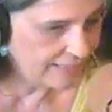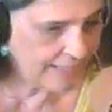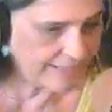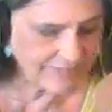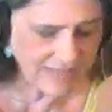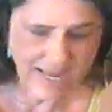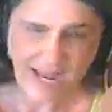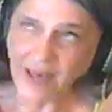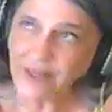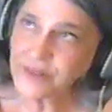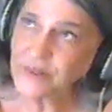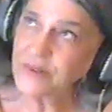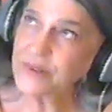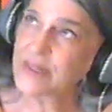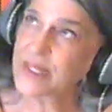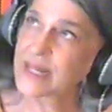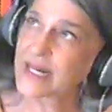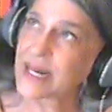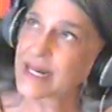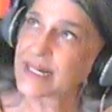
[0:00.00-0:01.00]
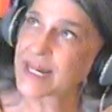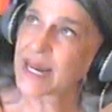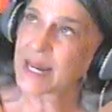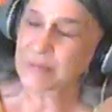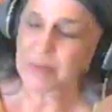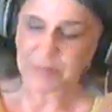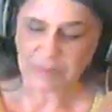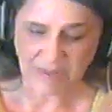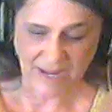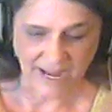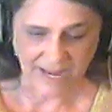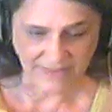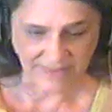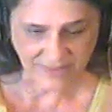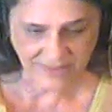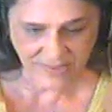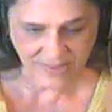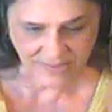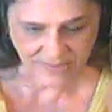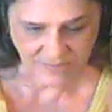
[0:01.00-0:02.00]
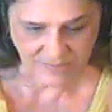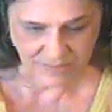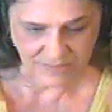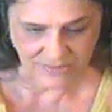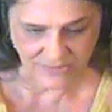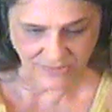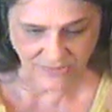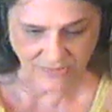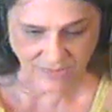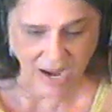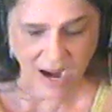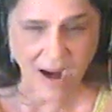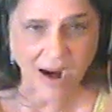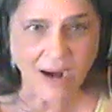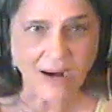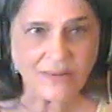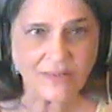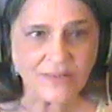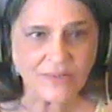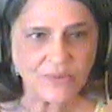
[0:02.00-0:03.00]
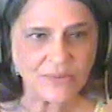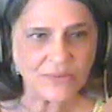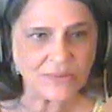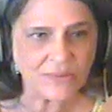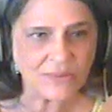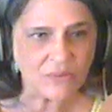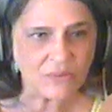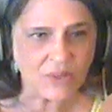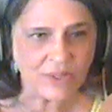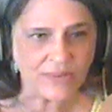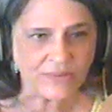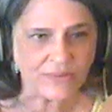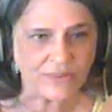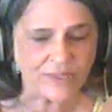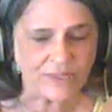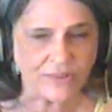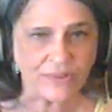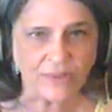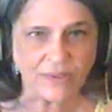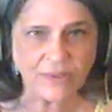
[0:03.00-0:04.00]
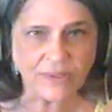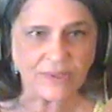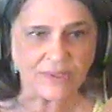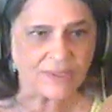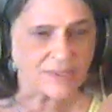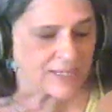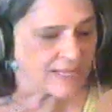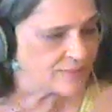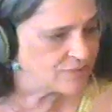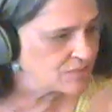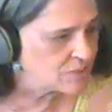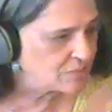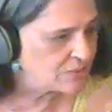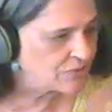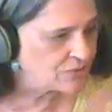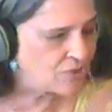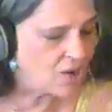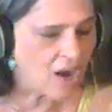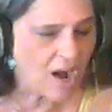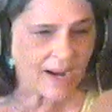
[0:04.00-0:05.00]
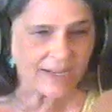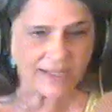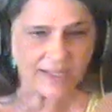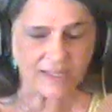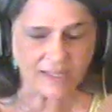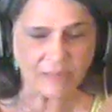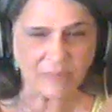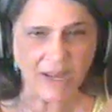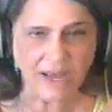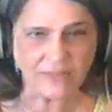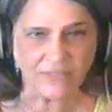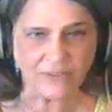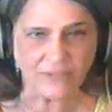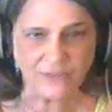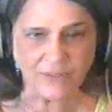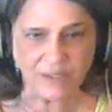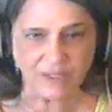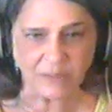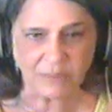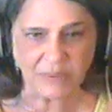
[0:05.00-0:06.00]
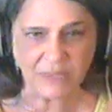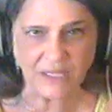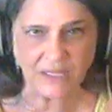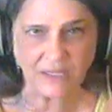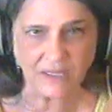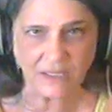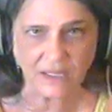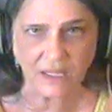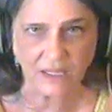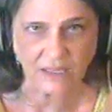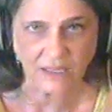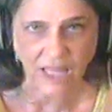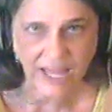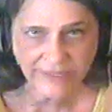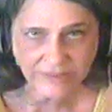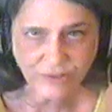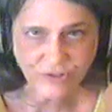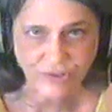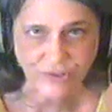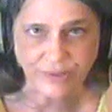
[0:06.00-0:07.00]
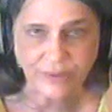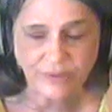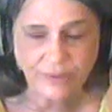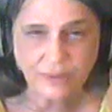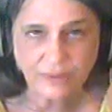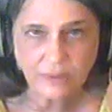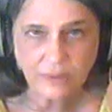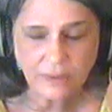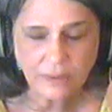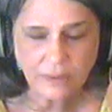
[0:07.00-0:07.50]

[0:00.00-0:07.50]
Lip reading: And the other thing I came upon, this is bizarre. This was in the Wall Street Journal today. So we're talking about the Philippine election.